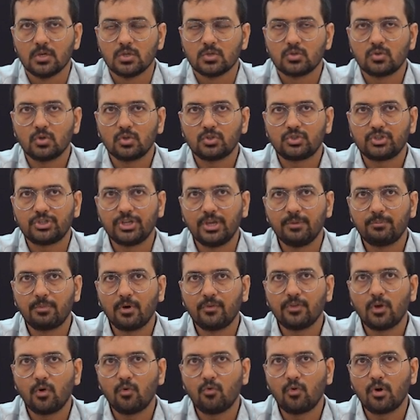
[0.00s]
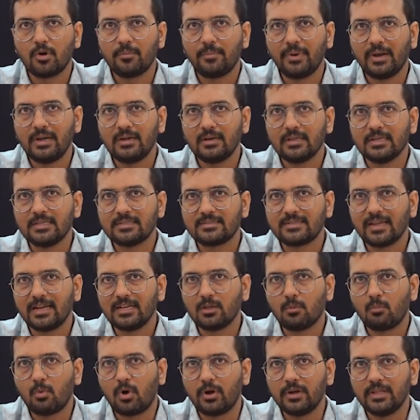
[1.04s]
So shape of the overbent inside
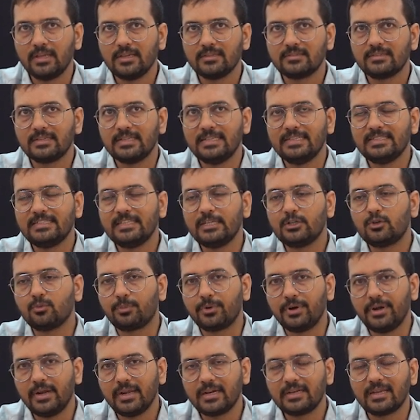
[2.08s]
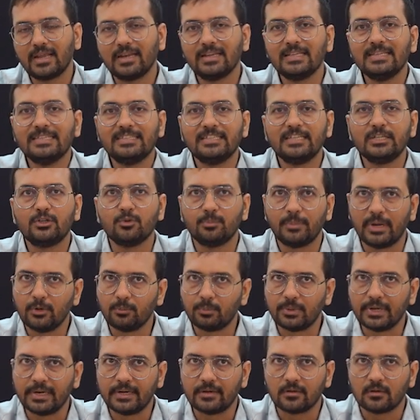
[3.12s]
the body is easy to predict and easy to
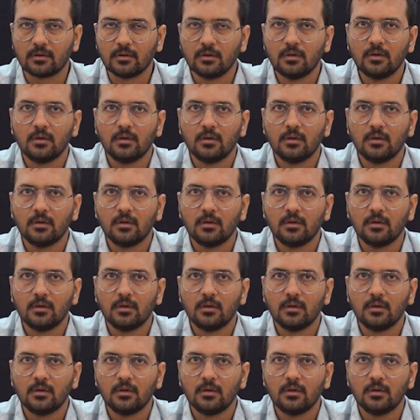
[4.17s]
manipulate.